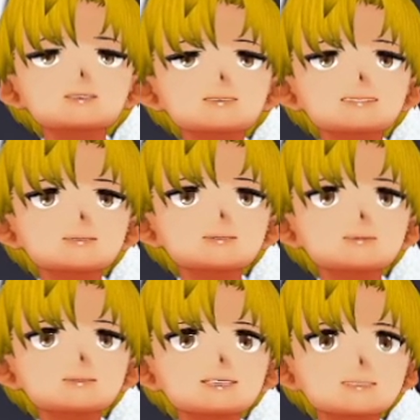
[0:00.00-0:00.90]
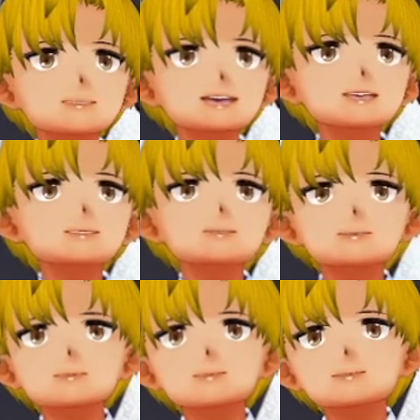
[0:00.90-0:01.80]
even if the second time.
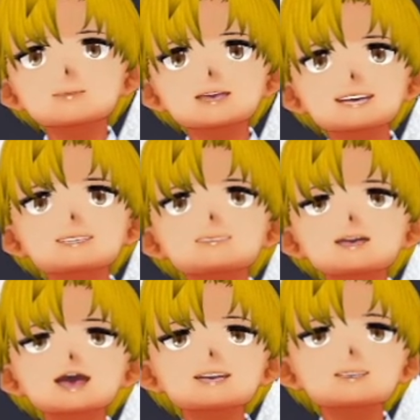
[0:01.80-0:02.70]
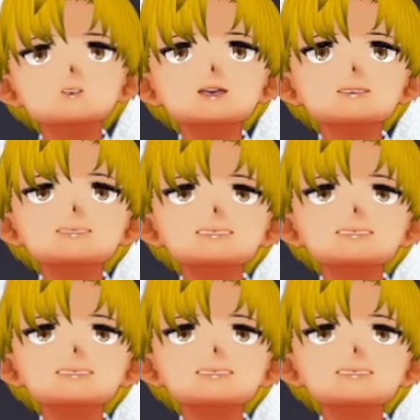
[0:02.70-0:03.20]
I never thought anyone could be as